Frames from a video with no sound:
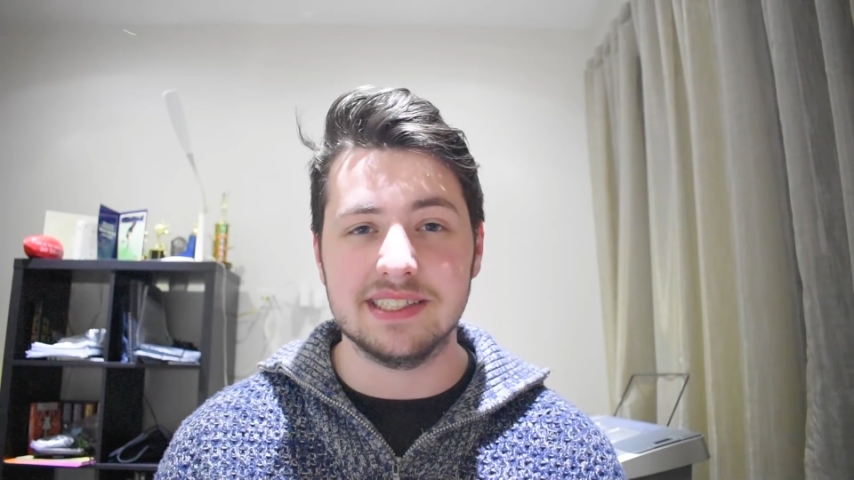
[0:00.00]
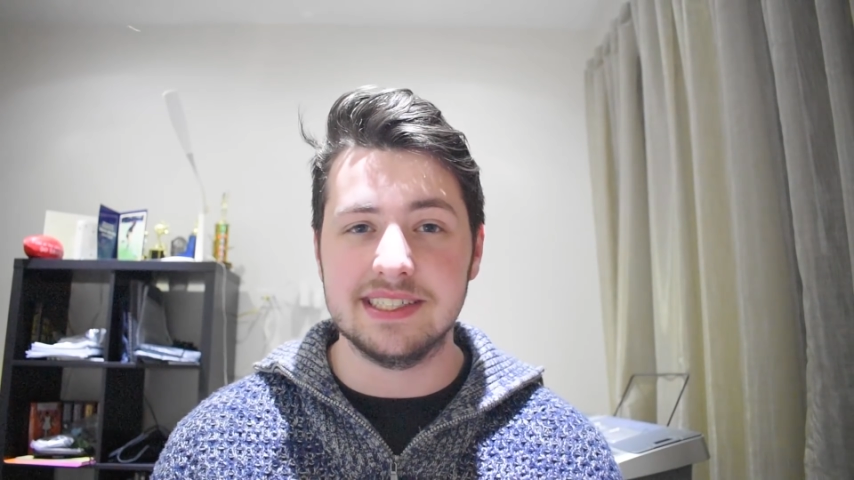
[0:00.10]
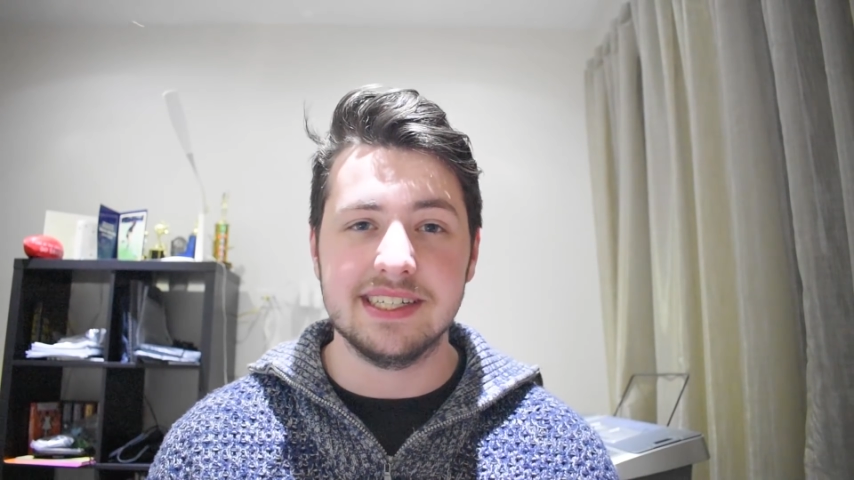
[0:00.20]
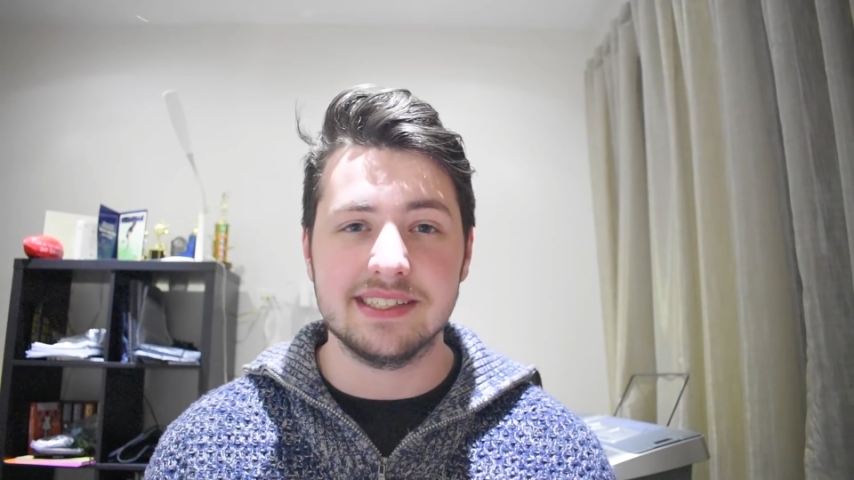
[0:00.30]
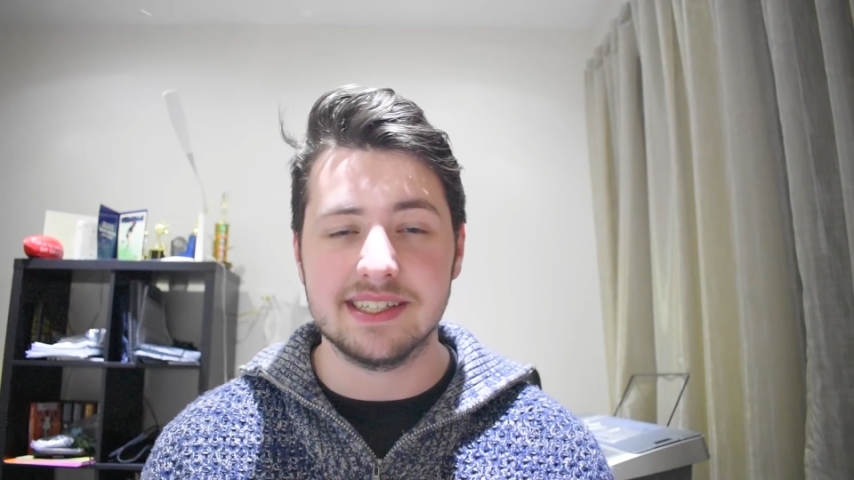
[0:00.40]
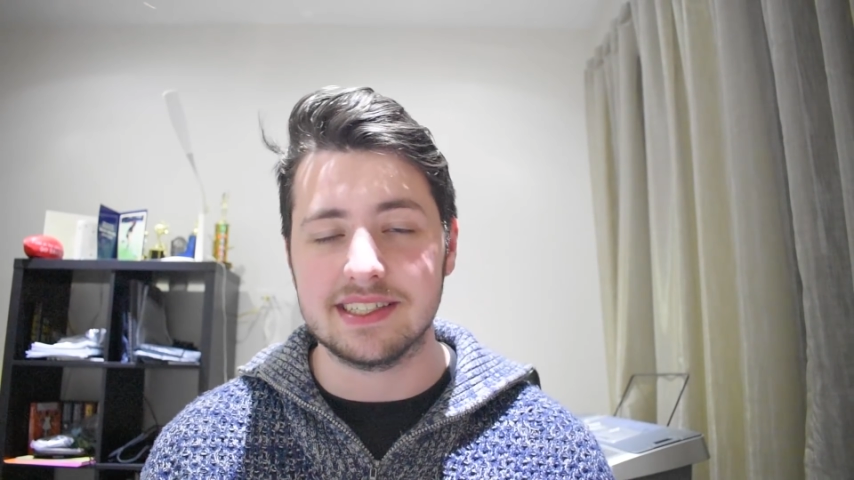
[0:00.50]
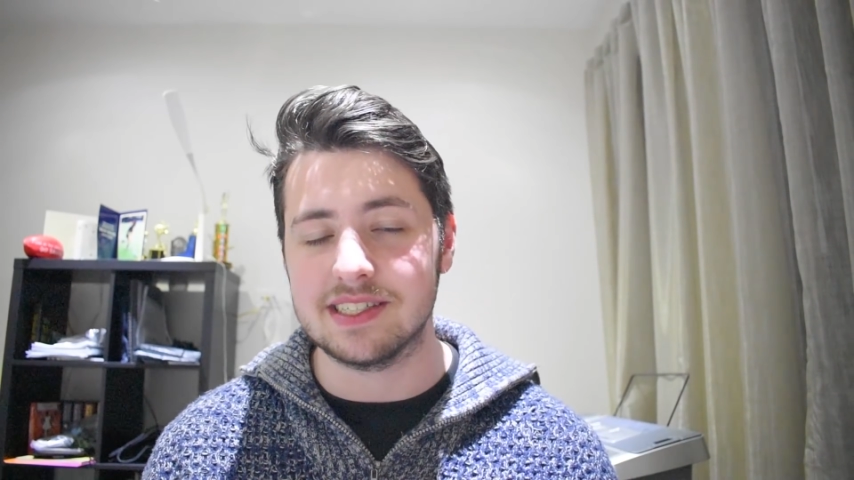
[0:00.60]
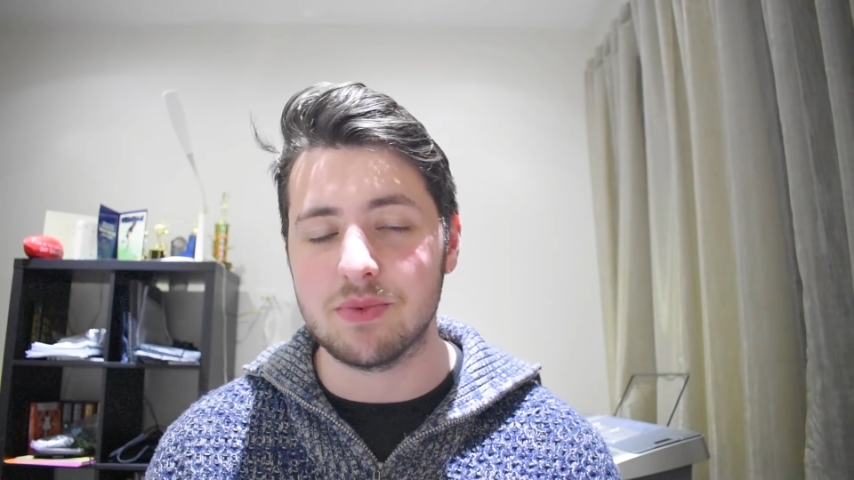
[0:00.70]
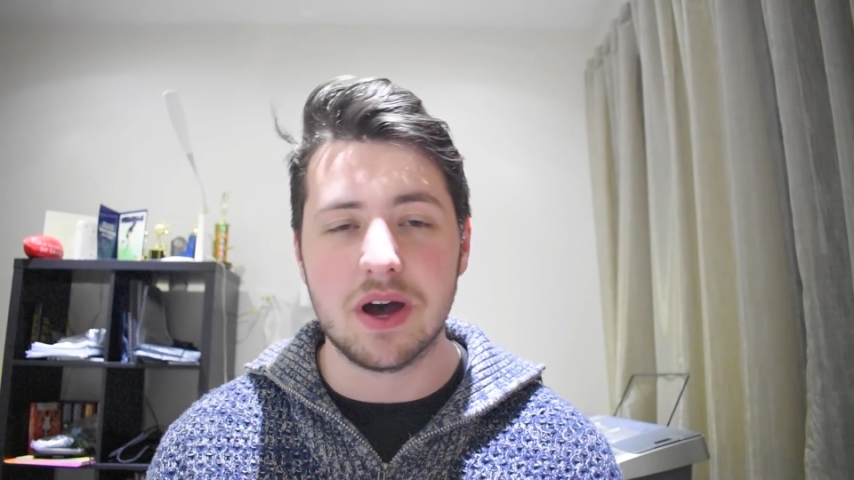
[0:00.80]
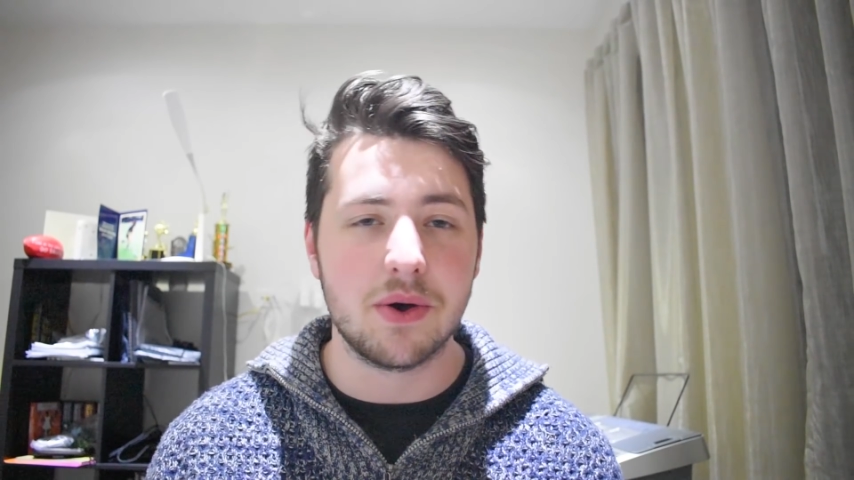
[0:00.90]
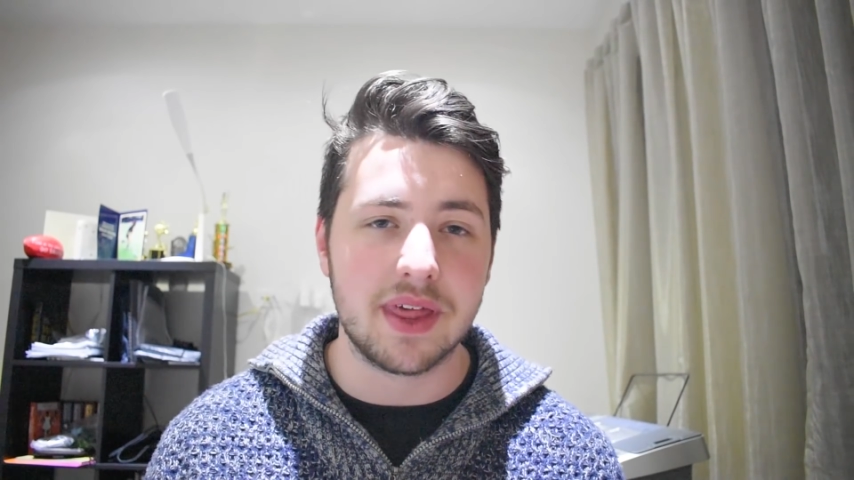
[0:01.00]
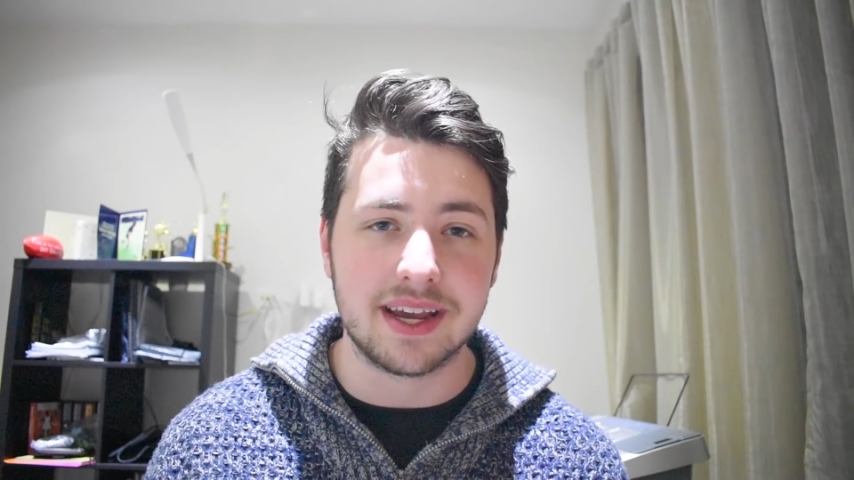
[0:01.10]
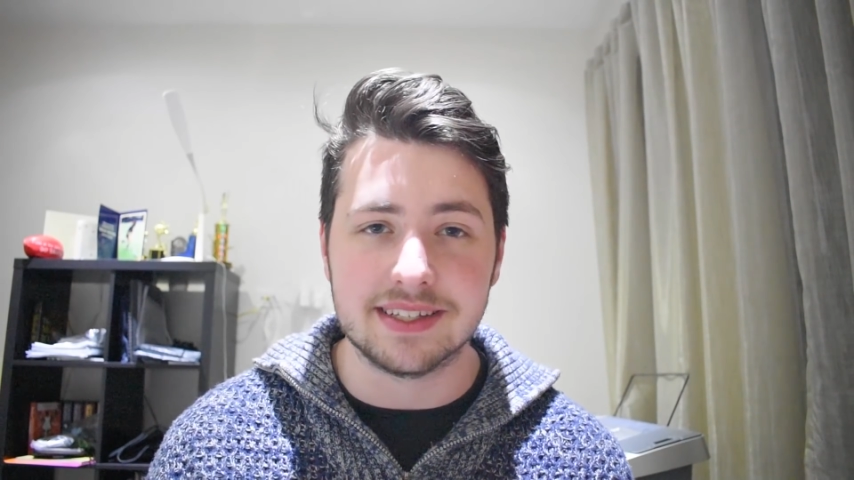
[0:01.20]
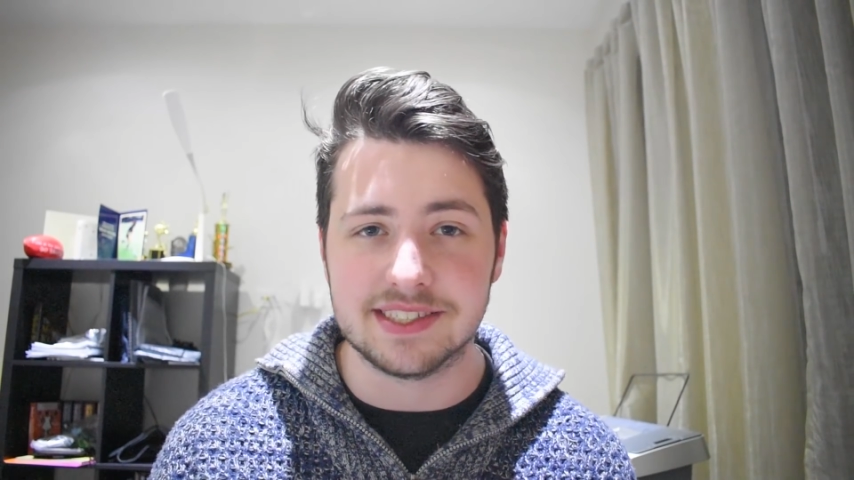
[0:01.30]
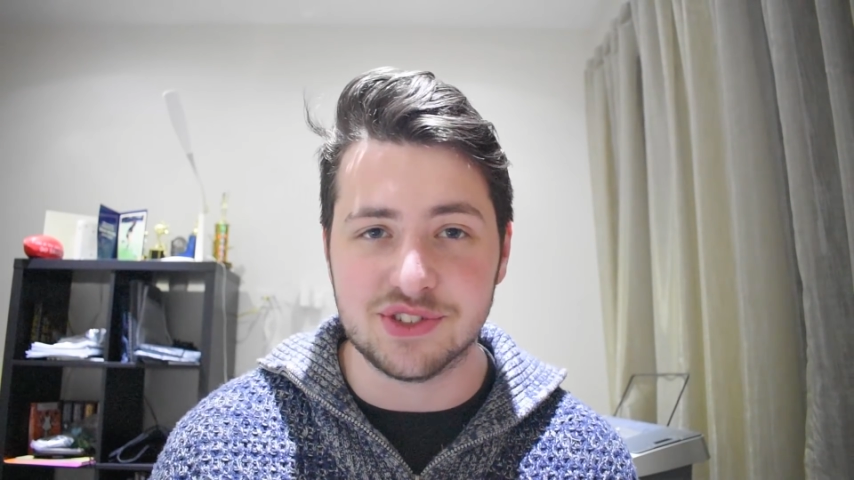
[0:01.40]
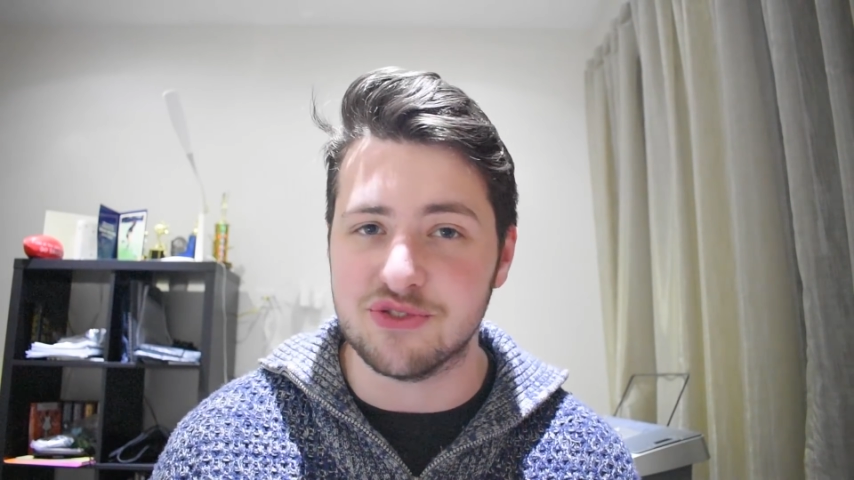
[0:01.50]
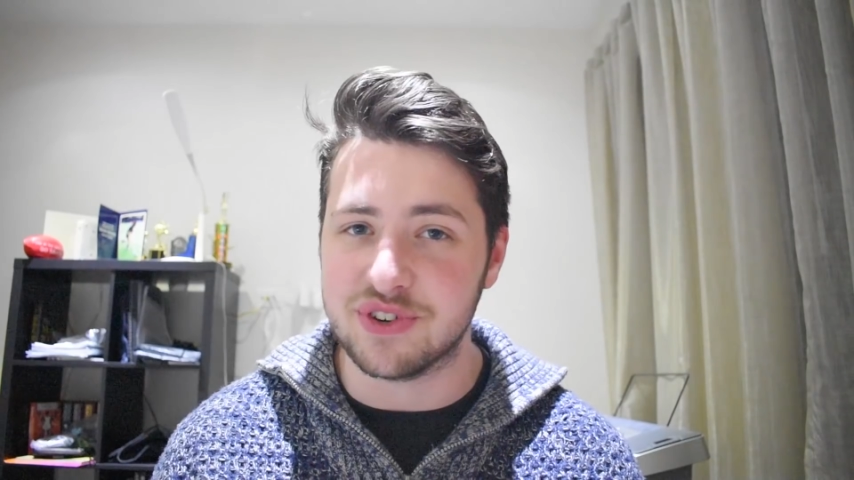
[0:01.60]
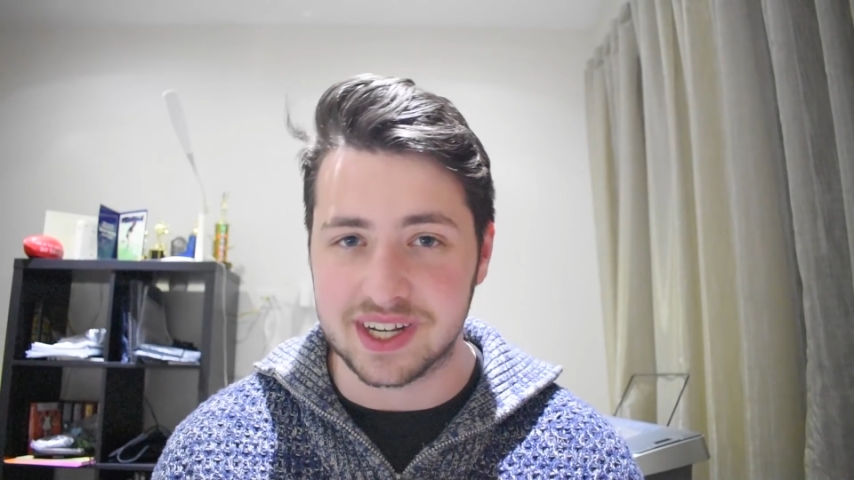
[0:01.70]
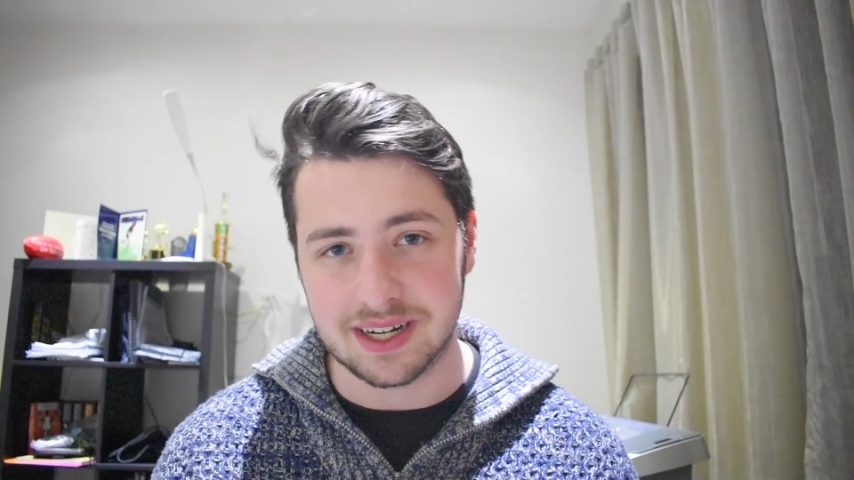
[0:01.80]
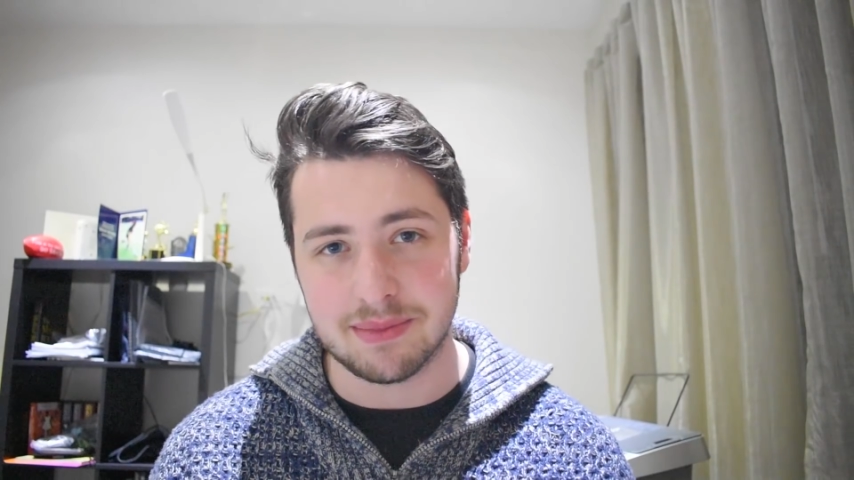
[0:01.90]
In tier 6 as well, they can still
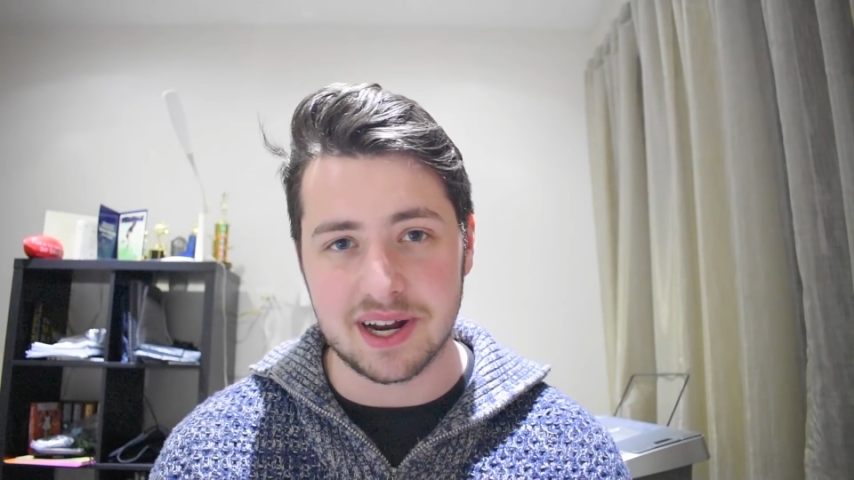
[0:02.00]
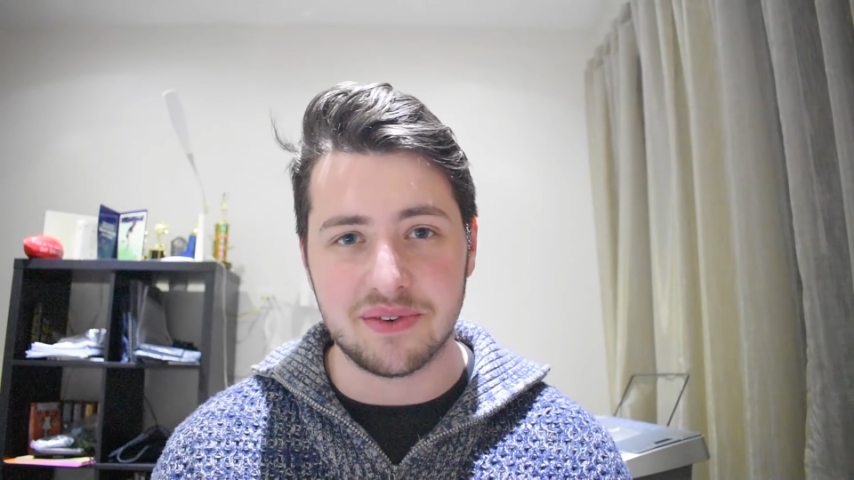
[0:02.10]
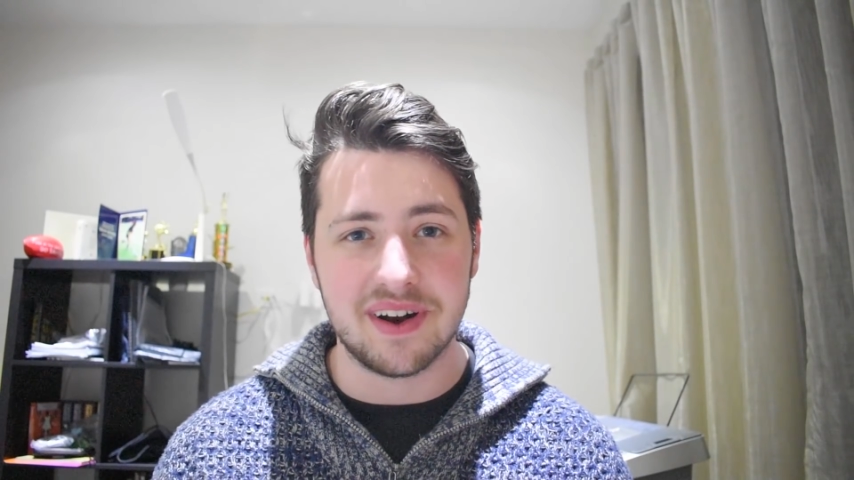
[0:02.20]
forget about it,